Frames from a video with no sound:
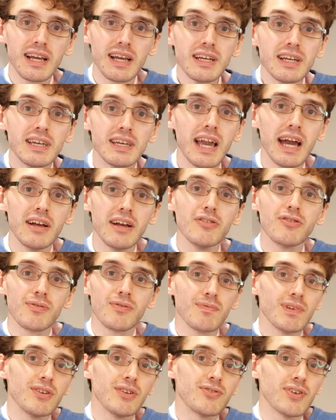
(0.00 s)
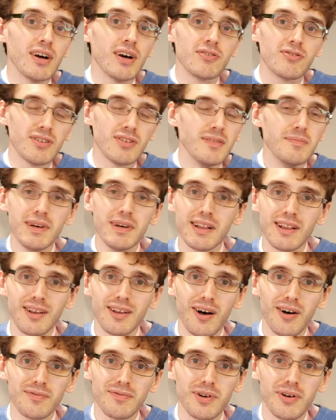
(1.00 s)
engage in research in the
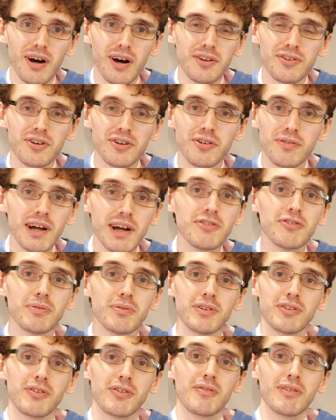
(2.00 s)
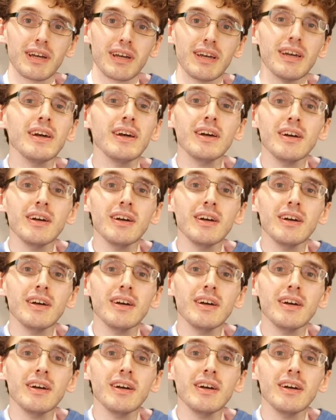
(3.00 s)
middle of your undergraduate degree.